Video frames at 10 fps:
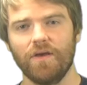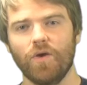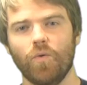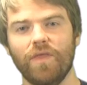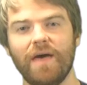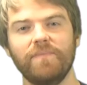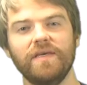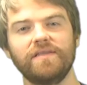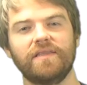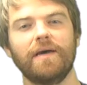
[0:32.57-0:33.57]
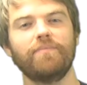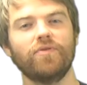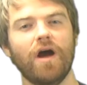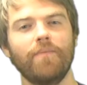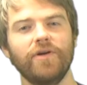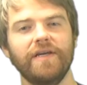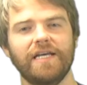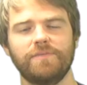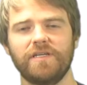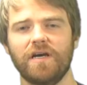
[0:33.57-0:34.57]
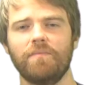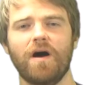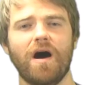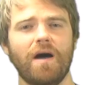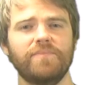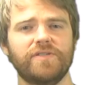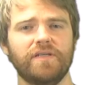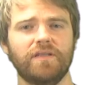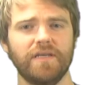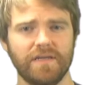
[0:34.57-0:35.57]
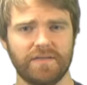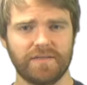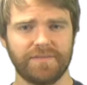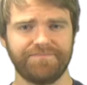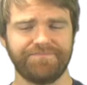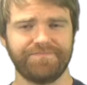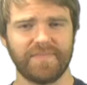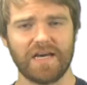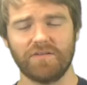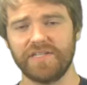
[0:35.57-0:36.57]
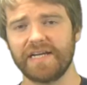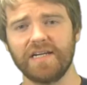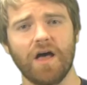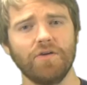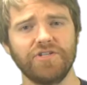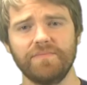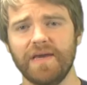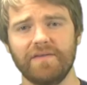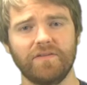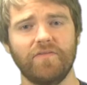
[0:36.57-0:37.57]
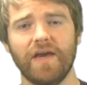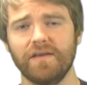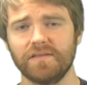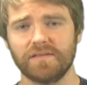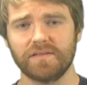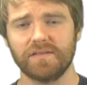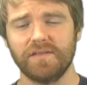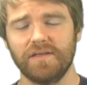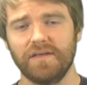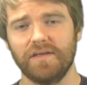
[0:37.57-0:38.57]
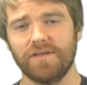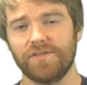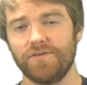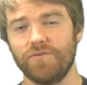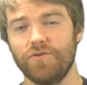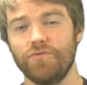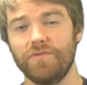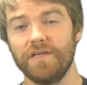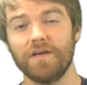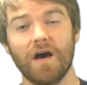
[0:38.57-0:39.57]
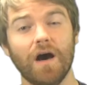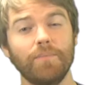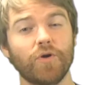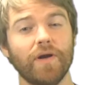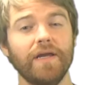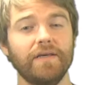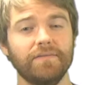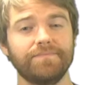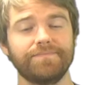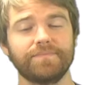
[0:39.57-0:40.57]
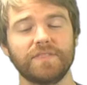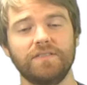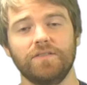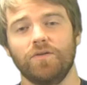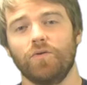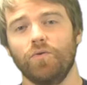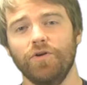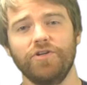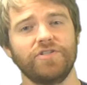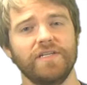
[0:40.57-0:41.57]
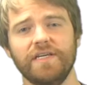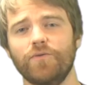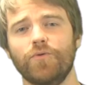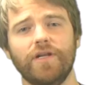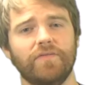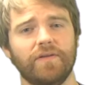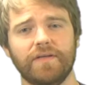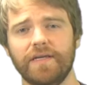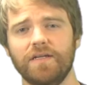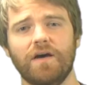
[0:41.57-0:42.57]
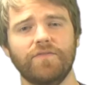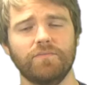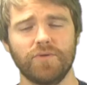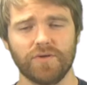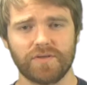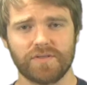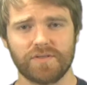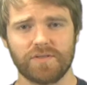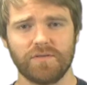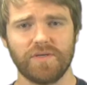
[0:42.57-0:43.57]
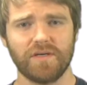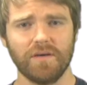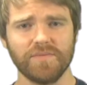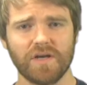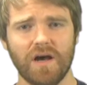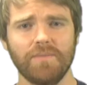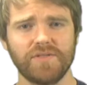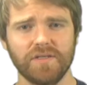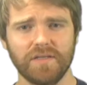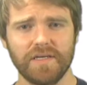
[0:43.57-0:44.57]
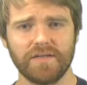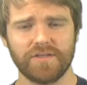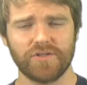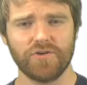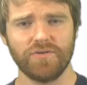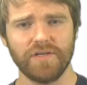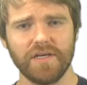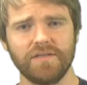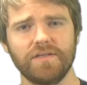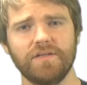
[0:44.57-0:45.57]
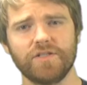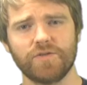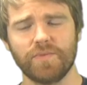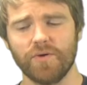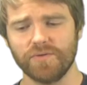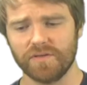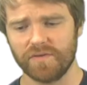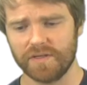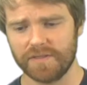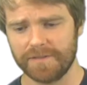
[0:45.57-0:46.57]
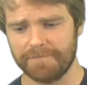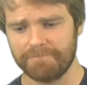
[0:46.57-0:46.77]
Well, that means that property has become obsolete. Now, technology may have advanced, so you need to upgrade it, or you just need to get rid of it, get it off the books. So it becomes obsolete, so you need to dispose of it.